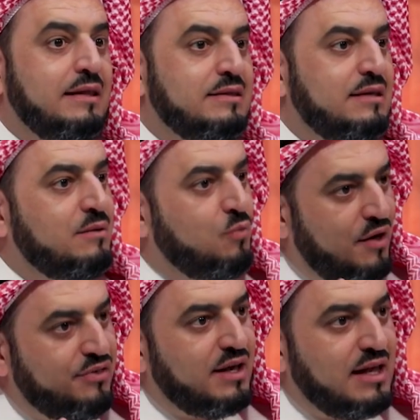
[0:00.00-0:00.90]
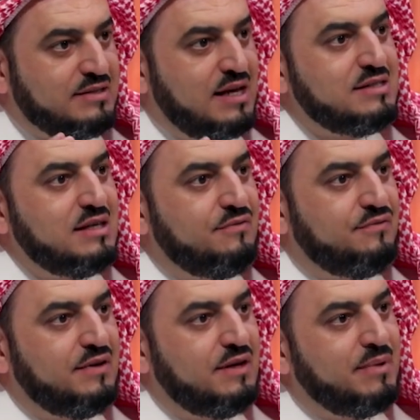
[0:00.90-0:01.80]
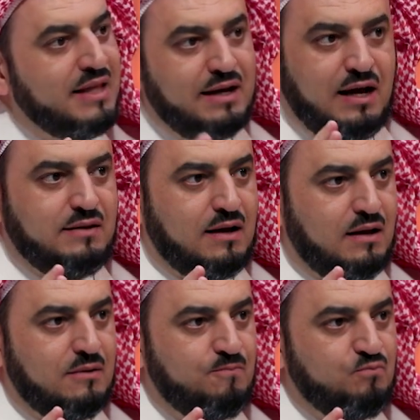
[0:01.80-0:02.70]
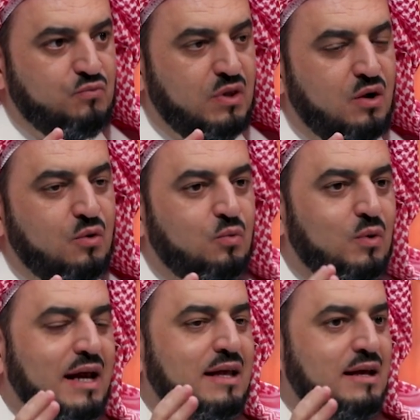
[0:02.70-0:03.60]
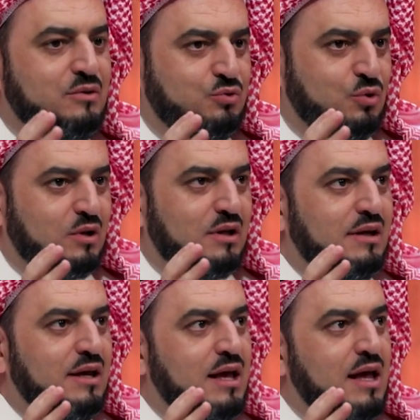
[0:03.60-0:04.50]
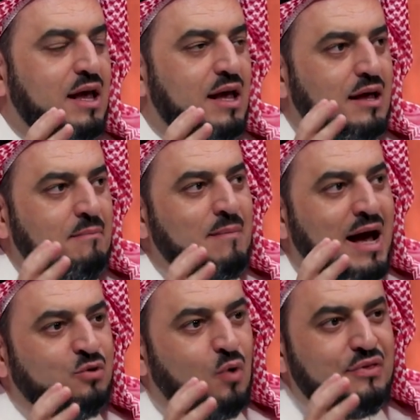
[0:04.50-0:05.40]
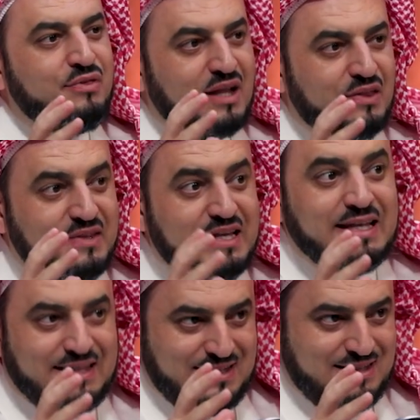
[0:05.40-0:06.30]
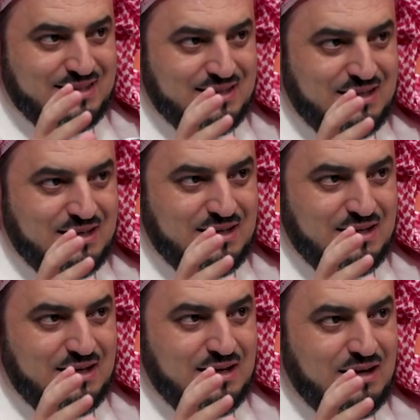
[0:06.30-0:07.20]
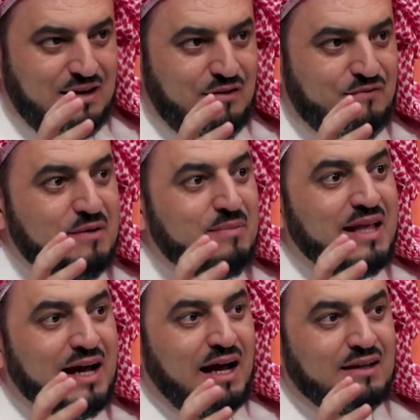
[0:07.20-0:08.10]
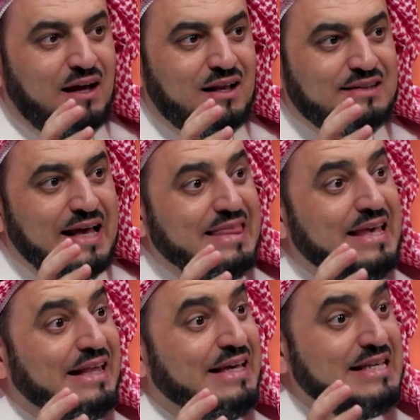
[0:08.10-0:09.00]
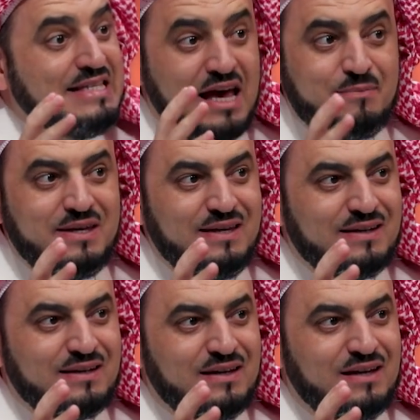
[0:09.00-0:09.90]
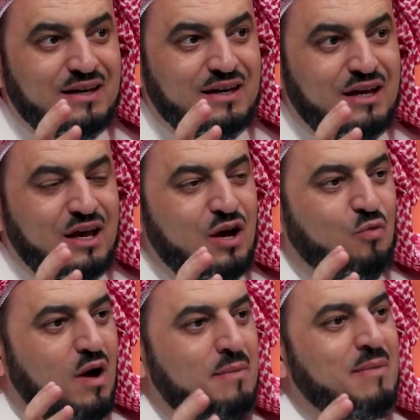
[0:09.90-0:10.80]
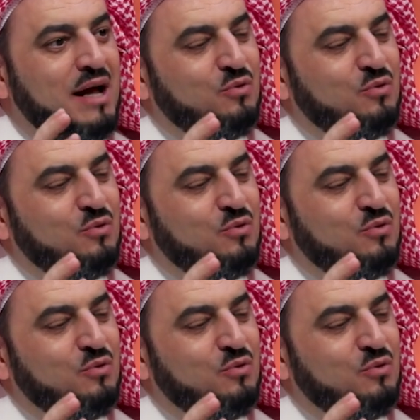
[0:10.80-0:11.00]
However, religion is a fundamental influence in building civilization. Doctor, religion can either have a positive impact on civilization or a highly negative one,